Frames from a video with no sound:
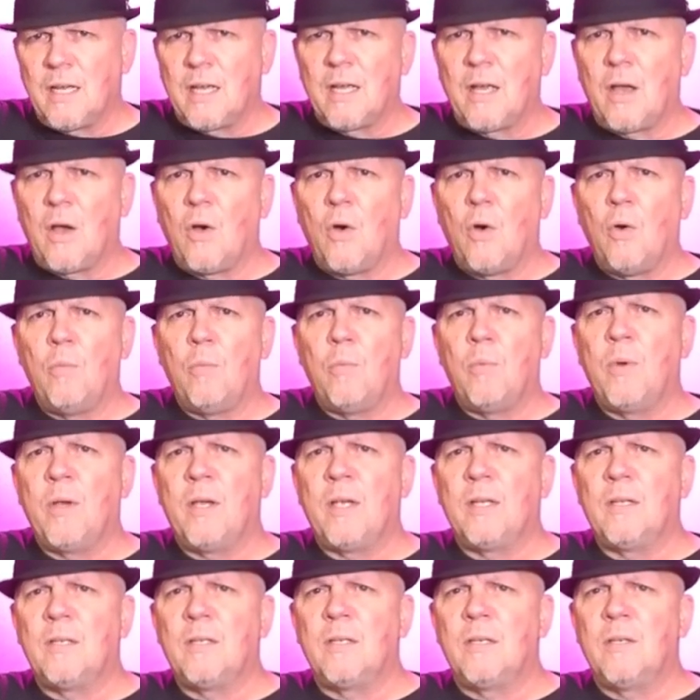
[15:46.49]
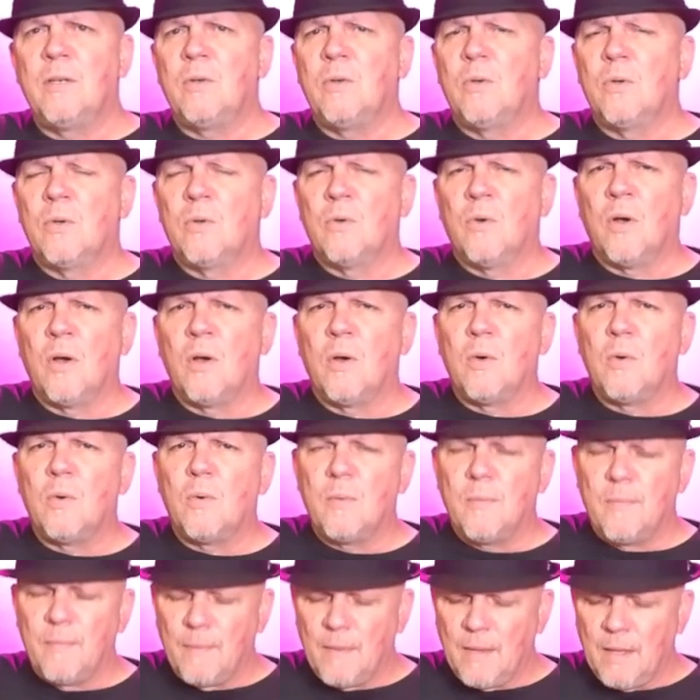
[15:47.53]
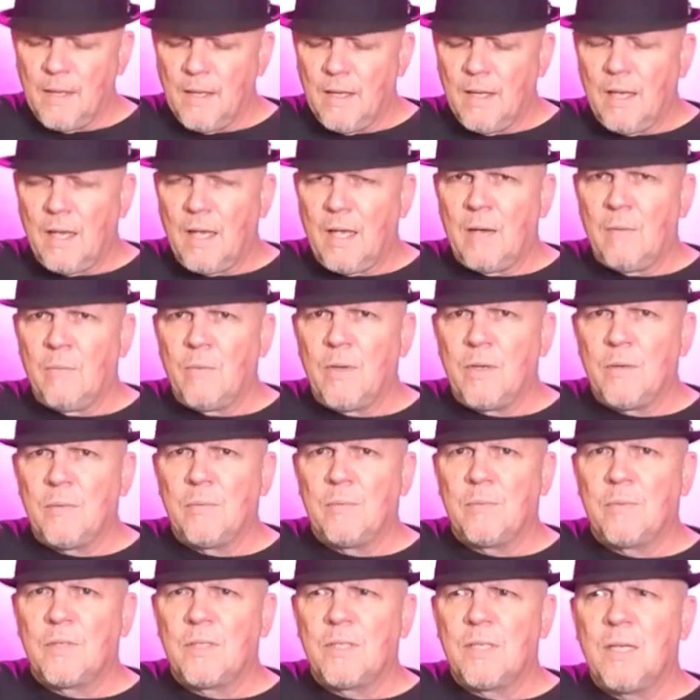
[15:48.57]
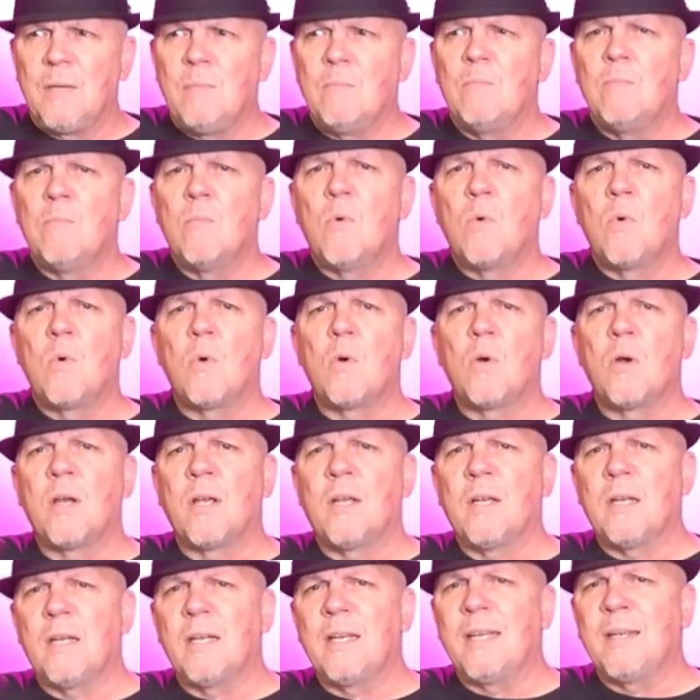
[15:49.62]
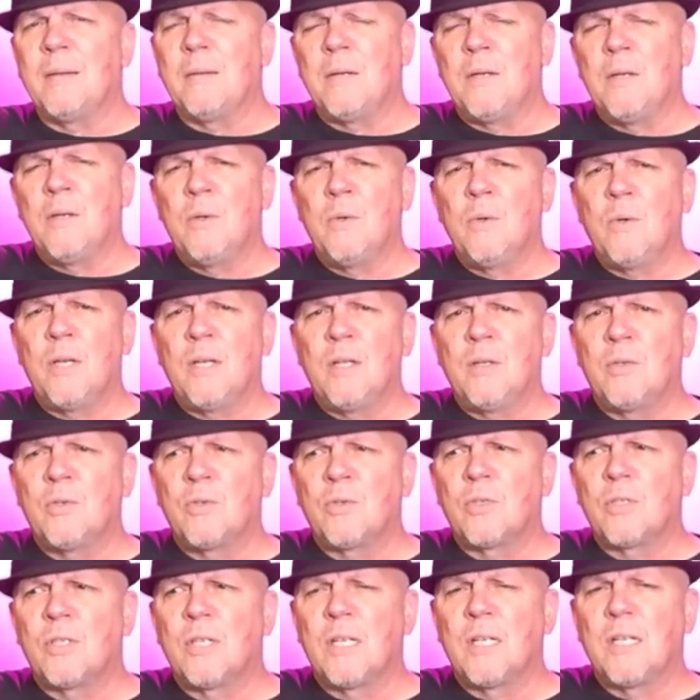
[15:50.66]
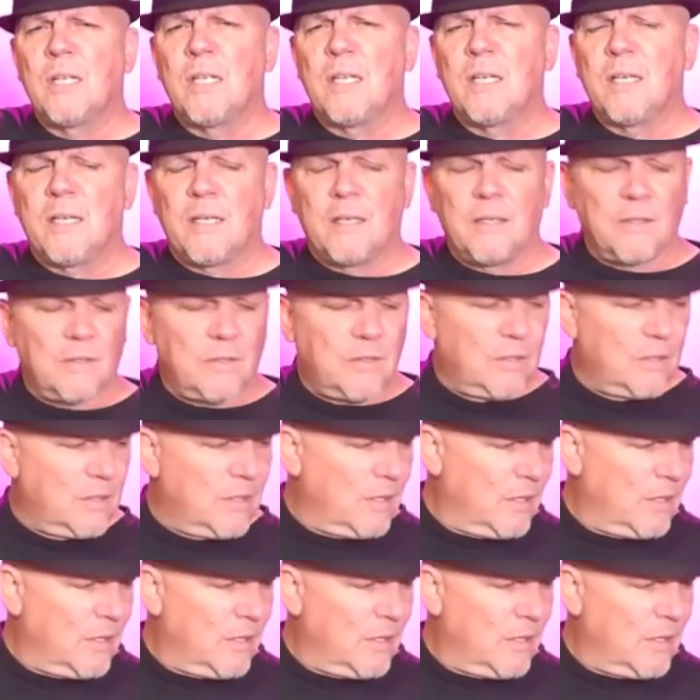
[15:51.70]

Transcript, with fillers: I hope we continue to grow and we see more and new interesting things.